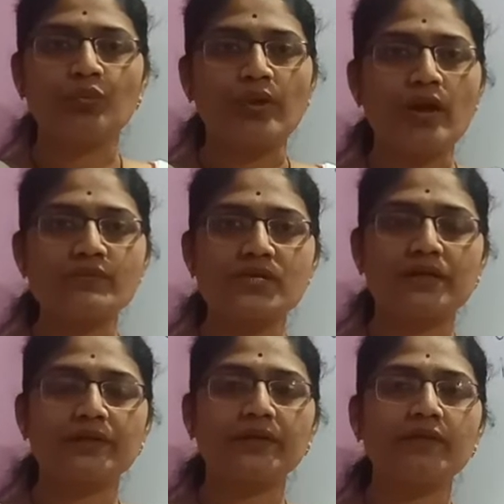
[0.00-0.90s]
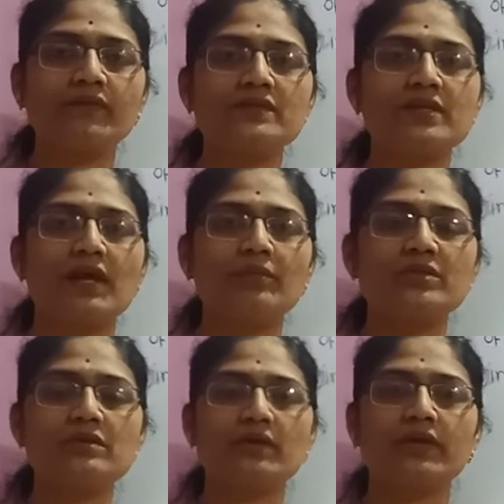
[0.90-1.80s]
We have started our
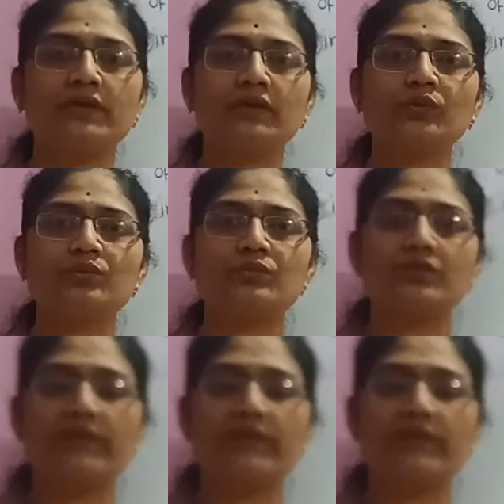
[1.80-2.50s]
syllabus related to